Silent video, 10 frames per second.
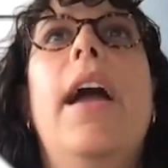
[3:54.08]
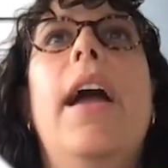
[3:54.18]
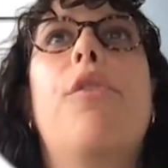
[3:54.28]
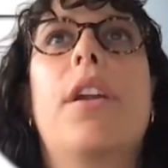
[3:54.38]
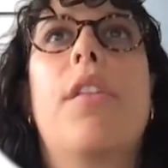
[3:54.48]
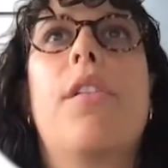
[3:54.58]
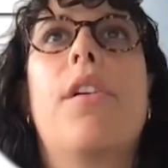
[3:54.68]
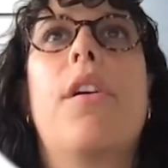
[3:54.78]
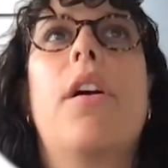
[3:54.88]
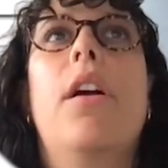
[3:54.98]
for
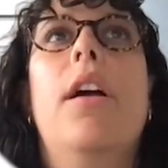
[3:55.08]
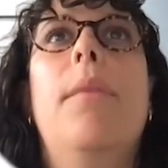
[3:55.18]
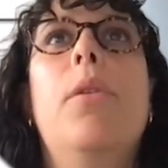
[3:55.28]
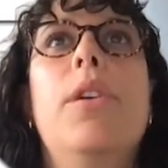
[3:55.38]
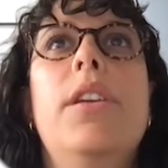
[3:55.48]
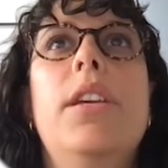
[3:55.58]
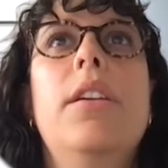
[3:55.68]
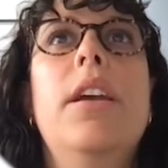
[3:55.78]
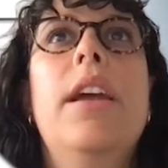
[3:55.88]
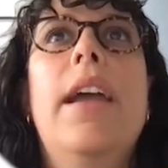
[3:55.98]
another
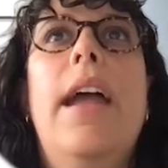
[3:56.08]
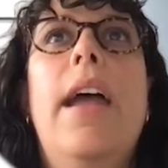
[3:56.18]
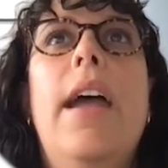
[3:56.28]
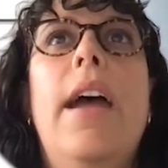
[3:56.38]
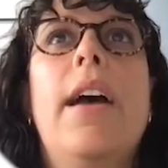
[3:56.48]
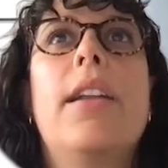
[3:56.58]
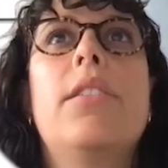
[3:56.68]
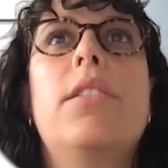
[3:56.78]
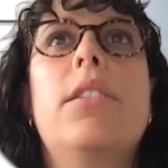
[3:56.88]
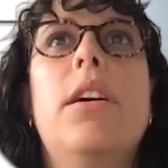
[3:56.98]
employee,
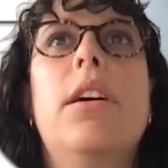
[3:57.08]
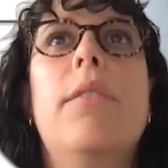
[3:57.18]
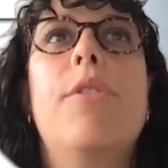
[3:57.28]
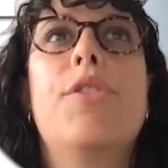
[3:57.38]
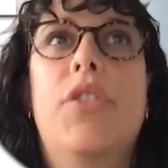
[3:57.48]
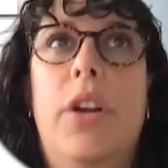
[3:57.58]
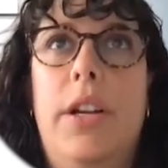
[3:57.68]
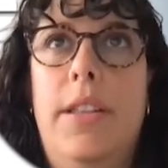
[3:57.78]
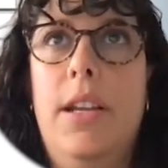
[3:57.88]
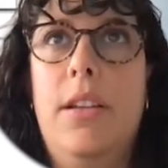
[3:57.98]
and the
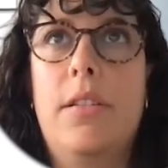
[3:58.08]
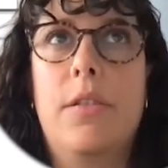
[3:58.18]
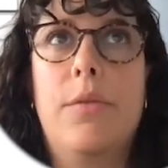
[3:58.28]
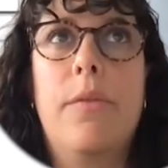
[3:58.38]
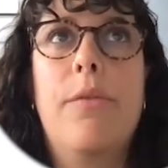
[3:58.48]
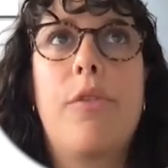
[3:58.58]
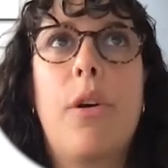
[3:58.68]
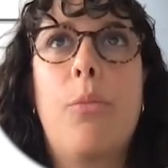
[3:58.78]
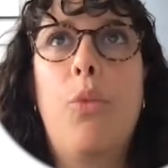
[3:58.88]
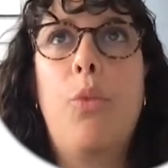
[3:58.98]
start date. So
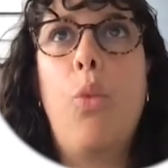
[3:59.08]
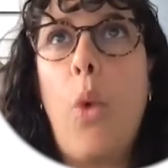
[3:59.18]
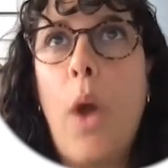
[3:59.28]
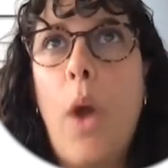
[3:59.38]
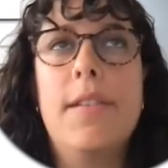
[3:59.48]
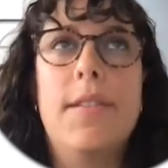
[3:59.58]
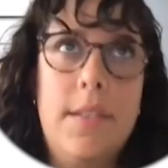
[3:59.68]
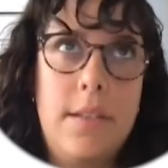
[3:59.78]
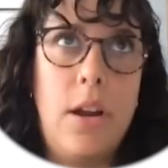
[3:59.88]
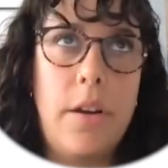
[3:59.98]
from when
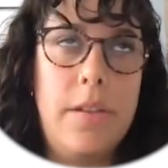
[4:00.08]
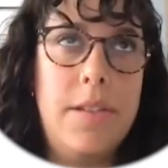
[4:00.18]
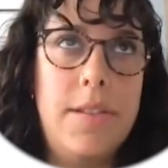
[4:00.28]
are these